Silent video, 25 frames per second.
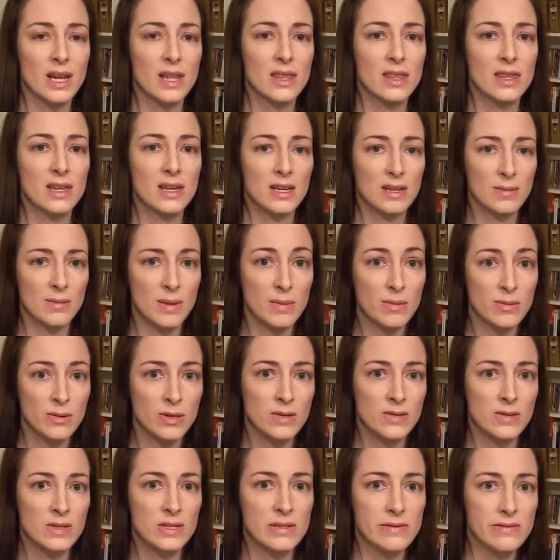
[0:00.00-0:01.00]
I think in my
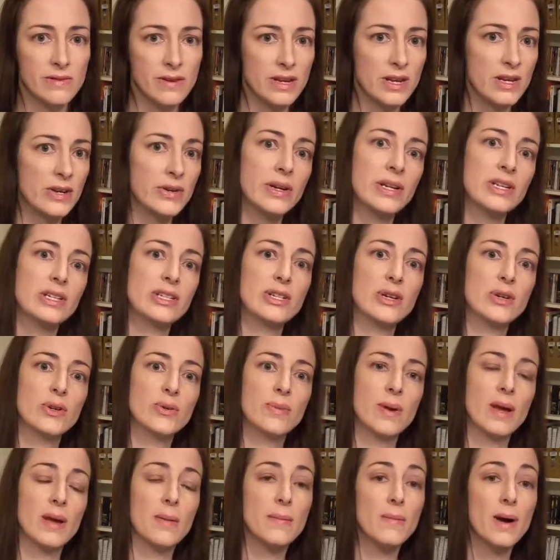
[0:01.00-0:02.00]
previous video I
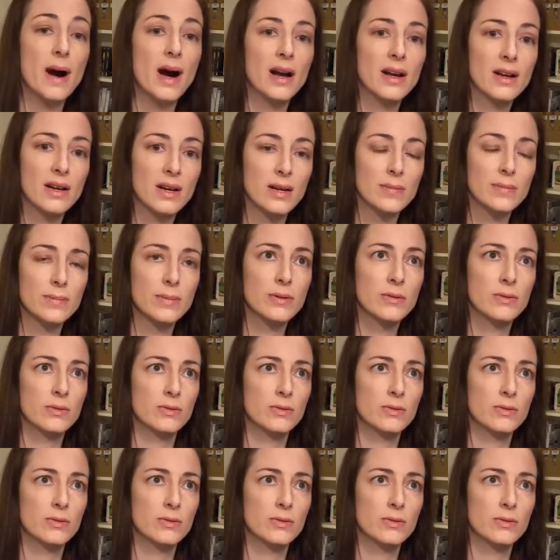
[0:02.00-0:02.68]
showed my mock-up,